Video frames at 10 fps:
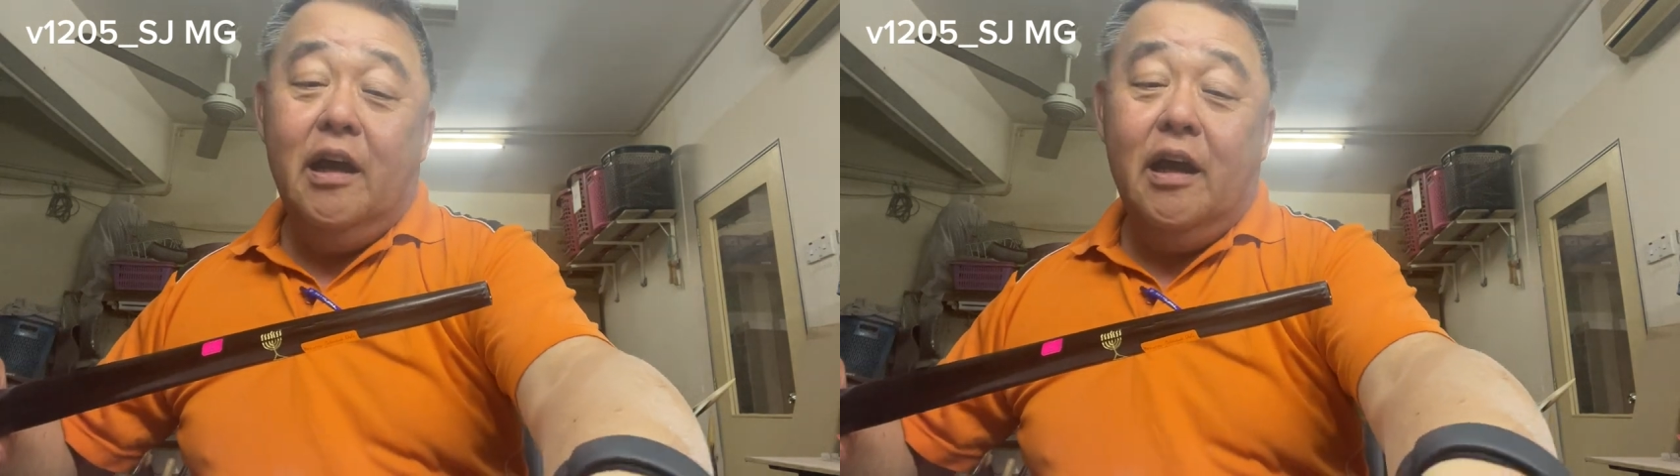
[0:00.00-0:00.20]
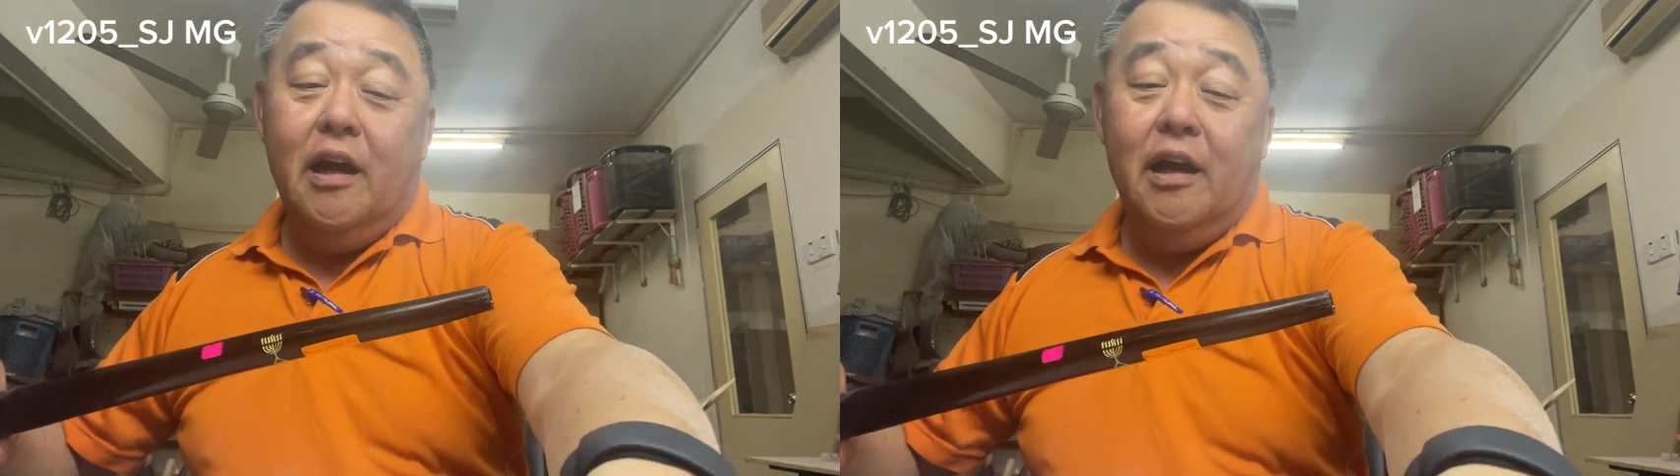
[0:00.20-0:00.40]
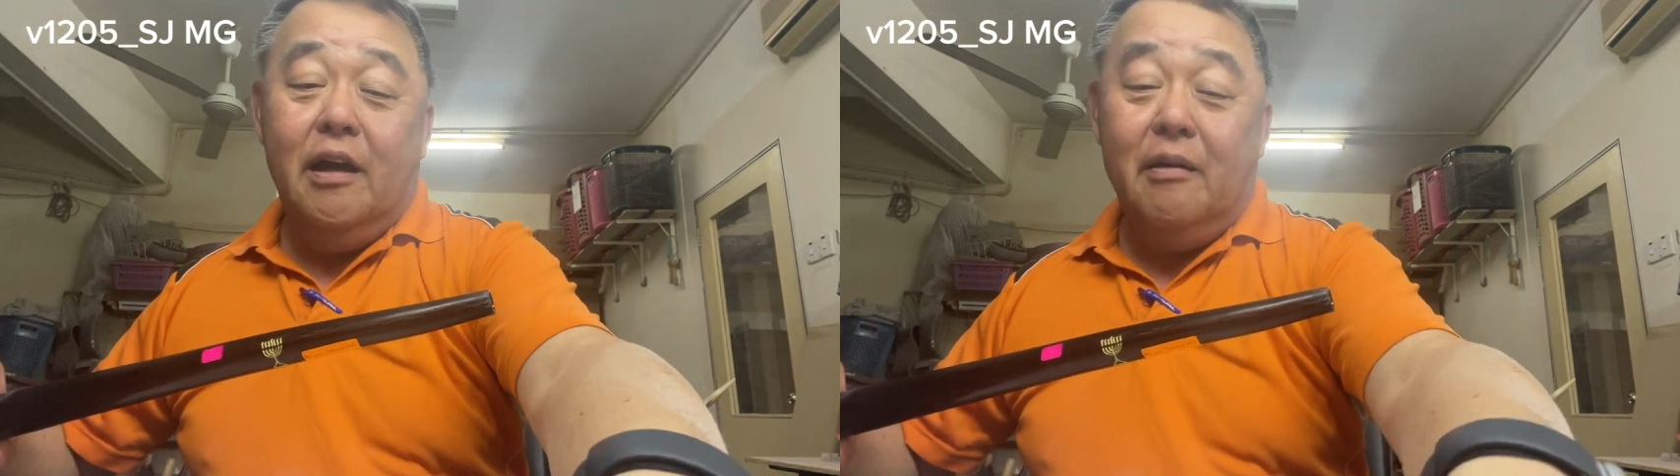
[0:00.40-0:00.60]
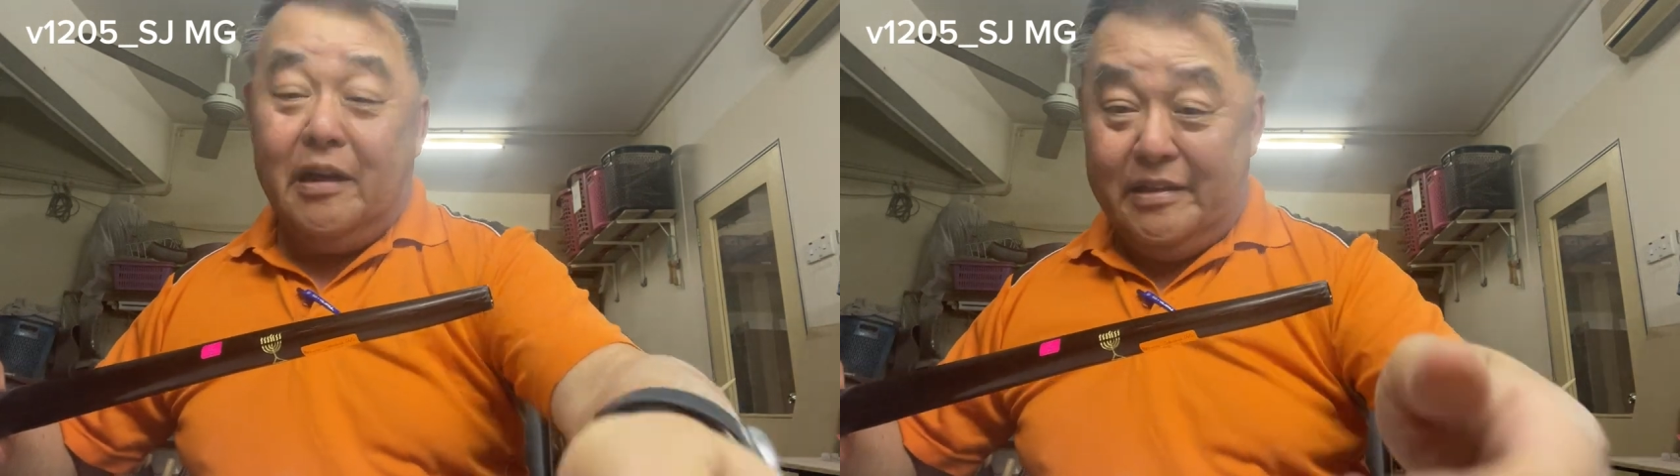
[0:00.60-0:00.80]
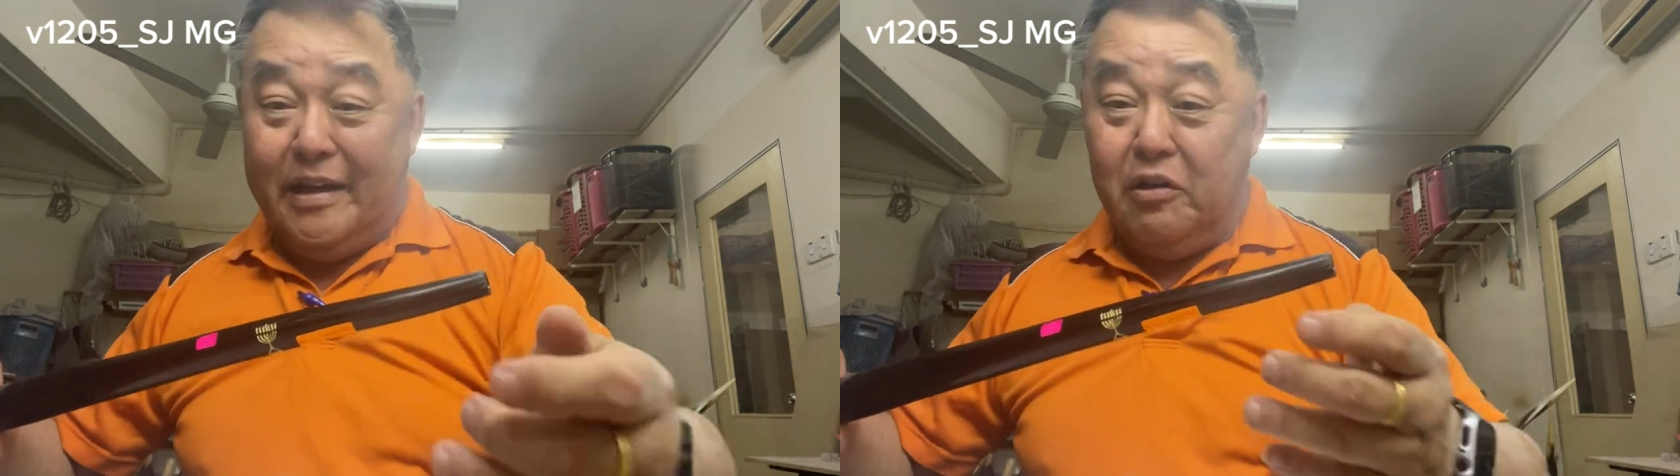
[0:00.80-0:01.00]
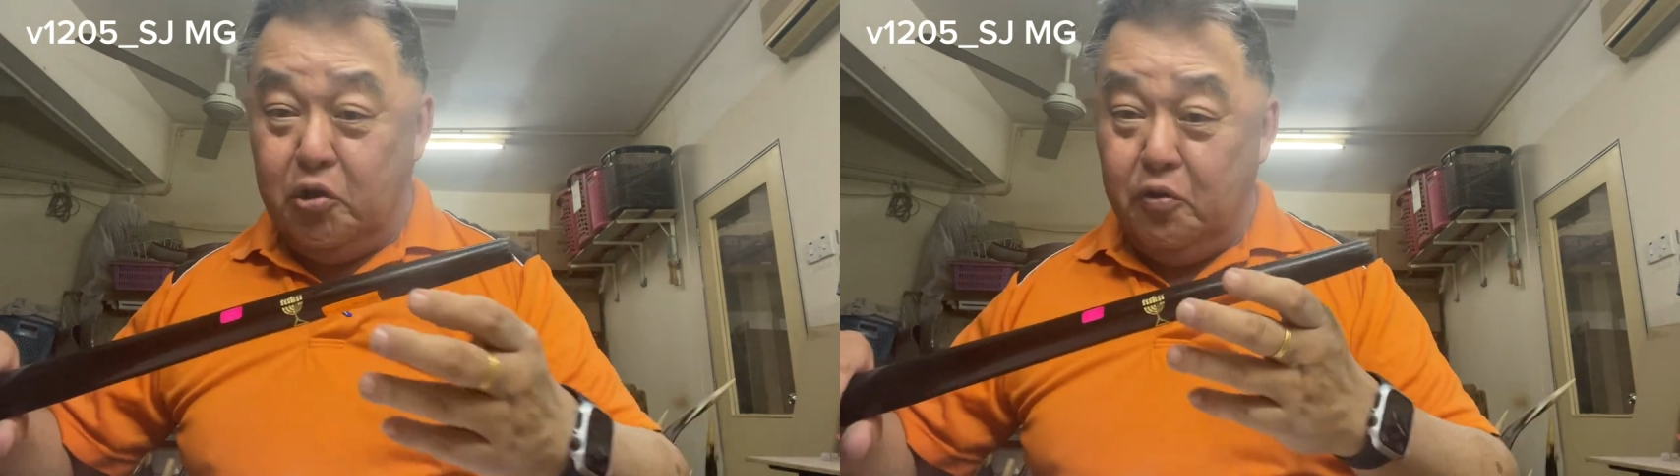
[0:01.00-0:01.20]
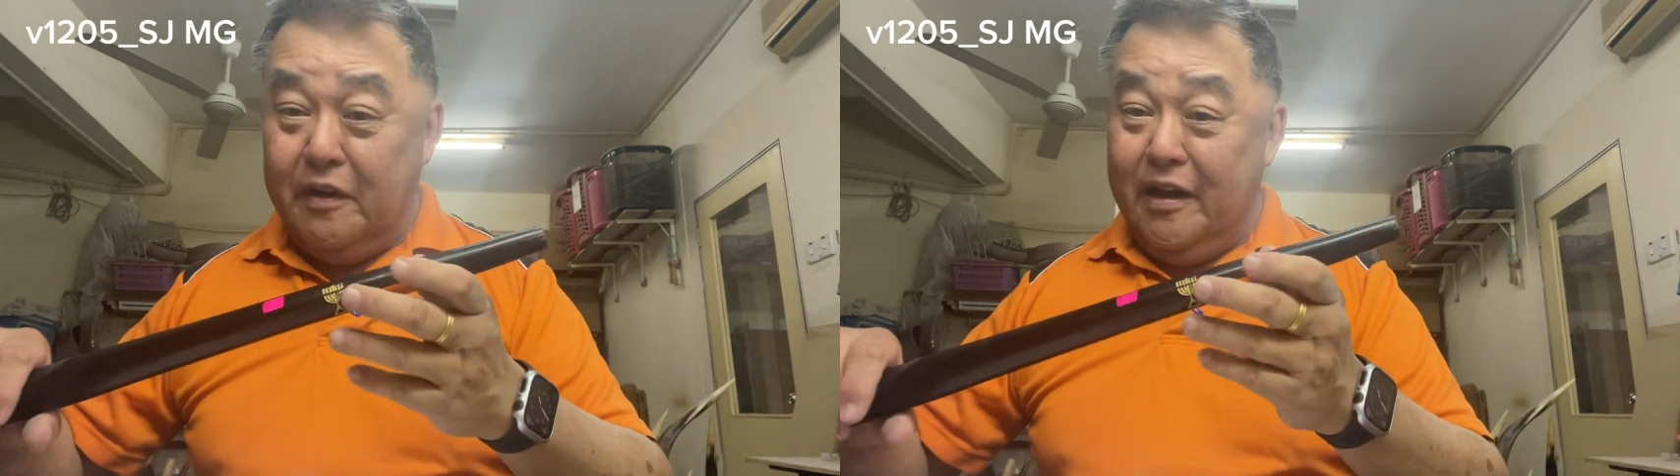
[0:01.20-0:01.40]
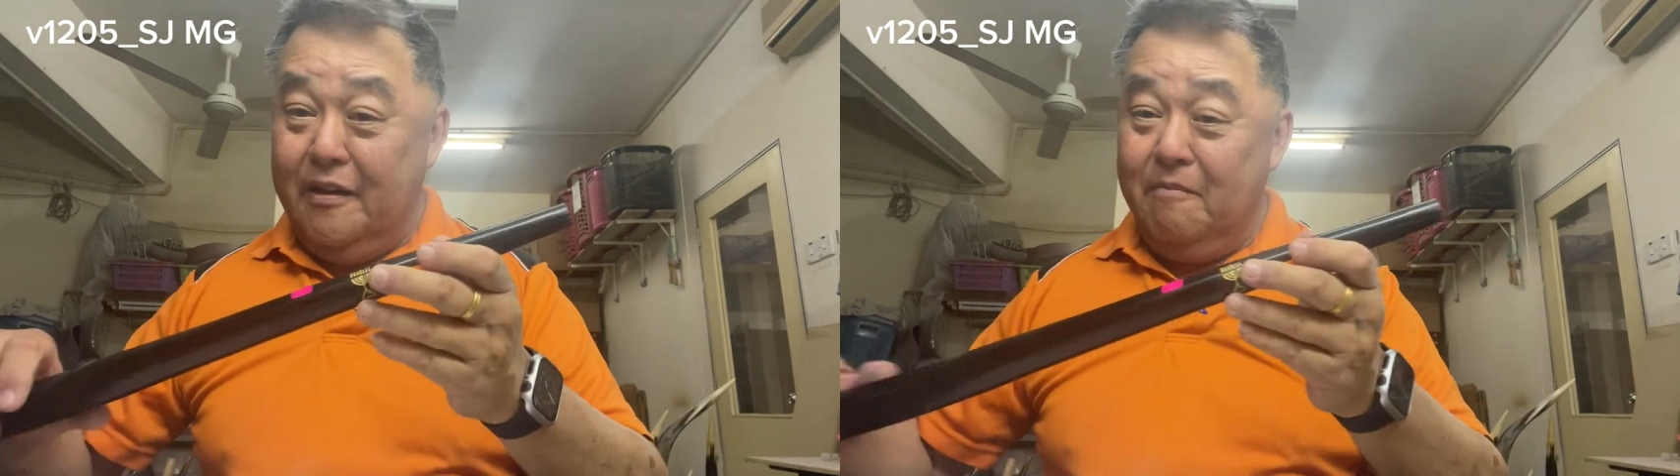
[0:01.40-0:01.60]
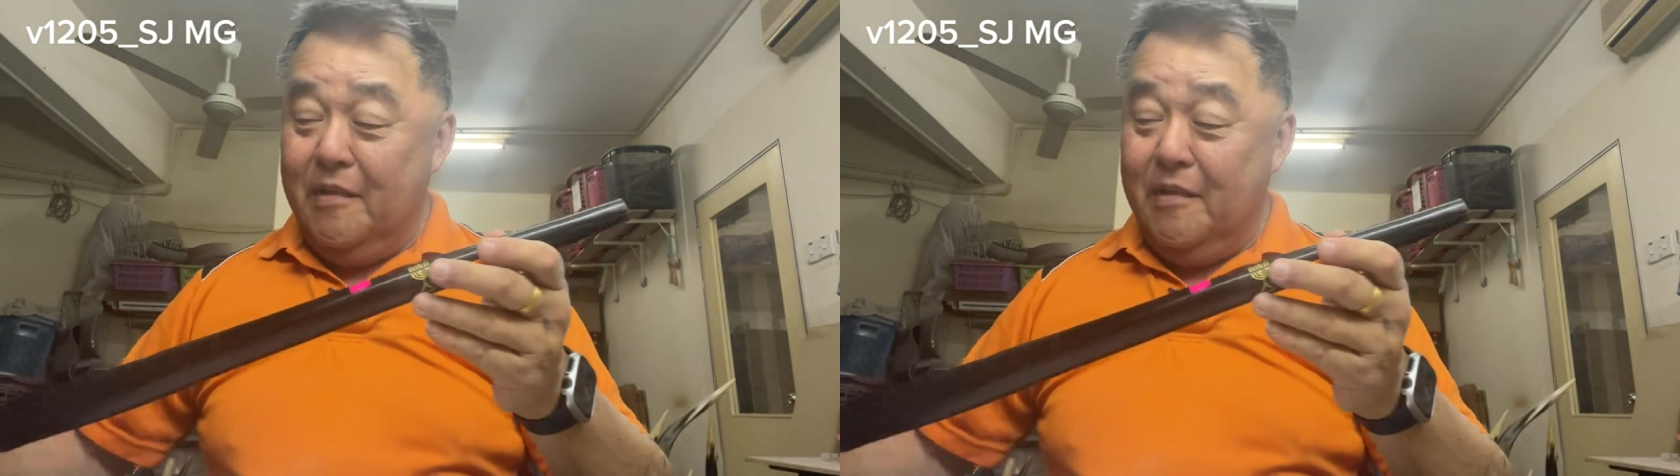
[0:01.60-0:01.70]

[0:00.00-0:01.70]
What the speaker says: Gazelle shofar.